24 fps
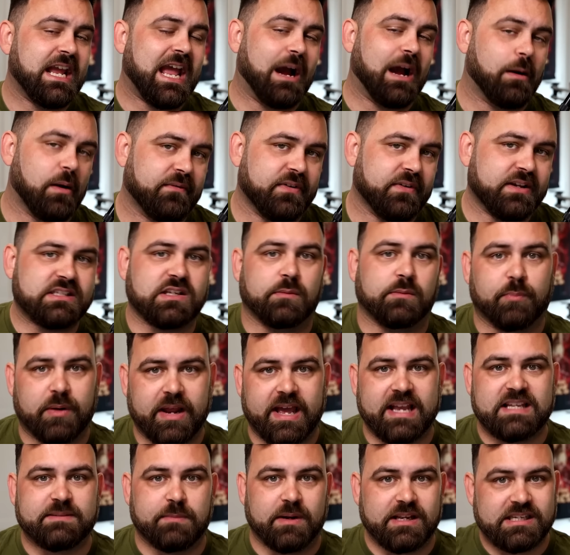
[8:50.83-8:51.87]
However, some
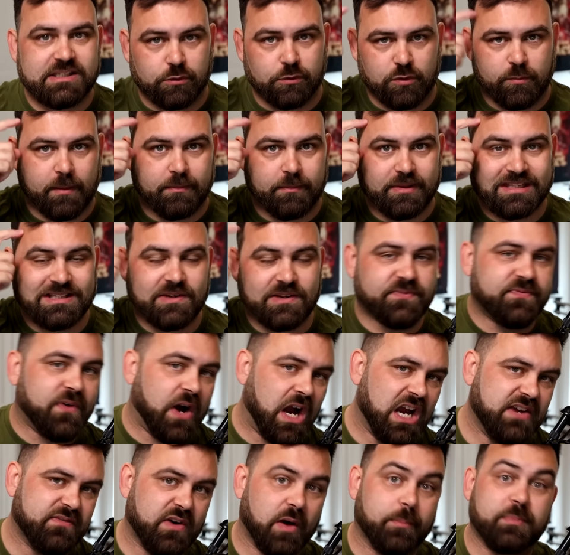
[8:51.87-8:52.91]
players might still remember that's a
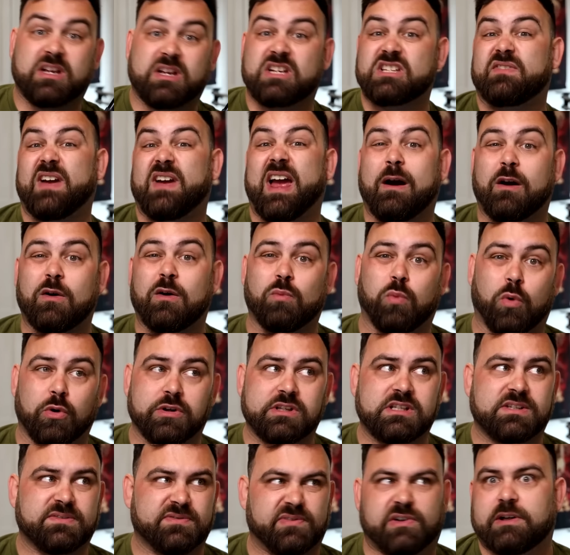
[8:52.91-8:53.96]
five up because of how it
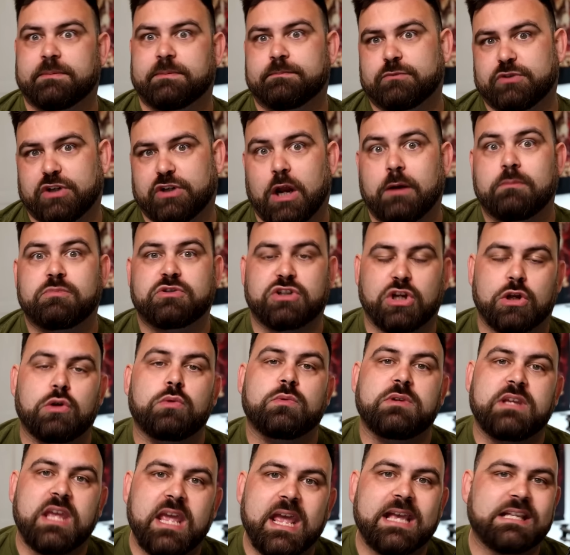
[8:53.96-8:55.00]
was for, you know, two
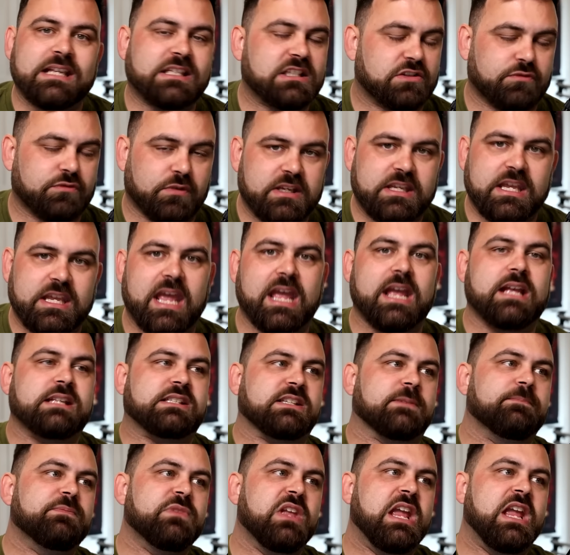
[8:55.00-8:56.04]
years, three
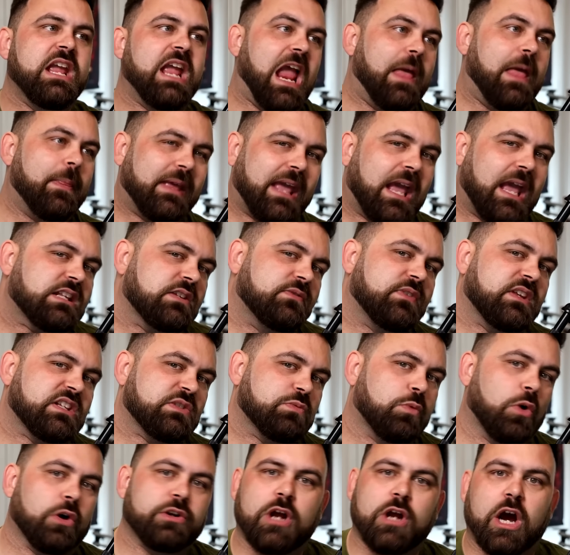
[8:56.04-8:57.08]
years. In the case of
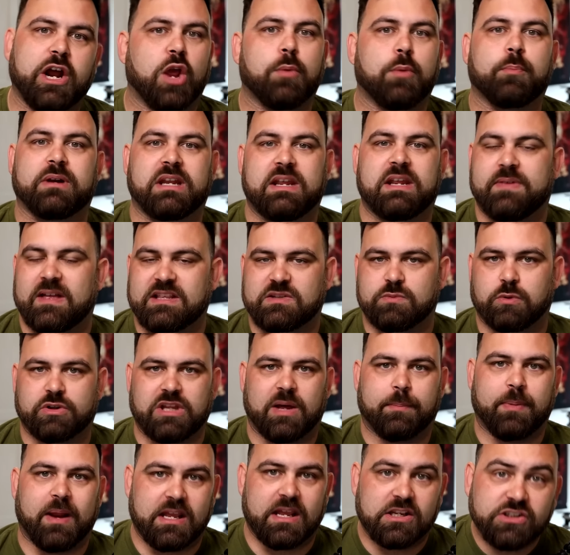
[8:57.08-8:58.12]
this one, I don't believe that's what
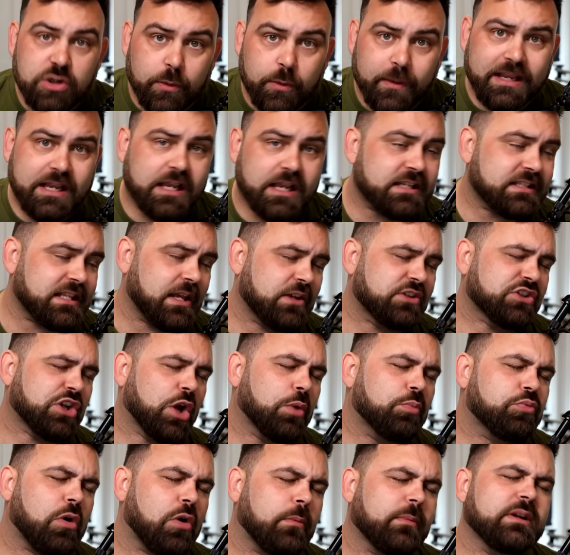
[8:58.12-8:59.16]
that player is doing because they're
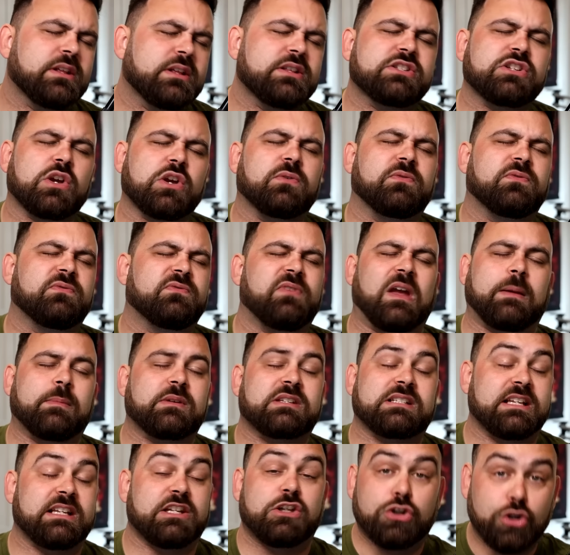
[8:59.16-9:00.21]
so prominent and so
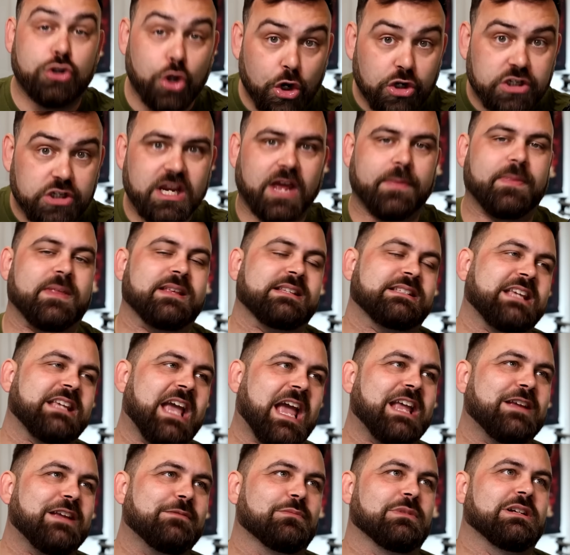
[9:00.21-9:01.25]
famously good at this
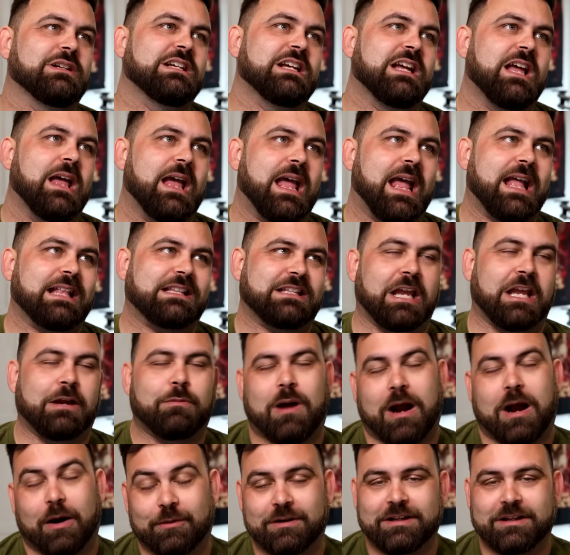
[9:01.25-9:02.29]
game. It's,
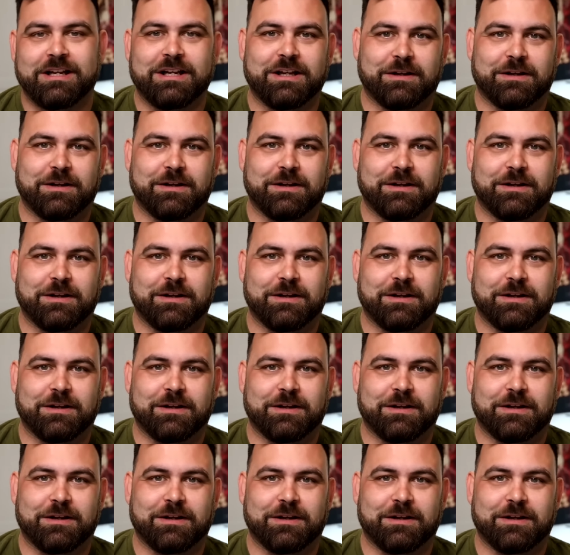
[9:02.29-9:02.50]
well,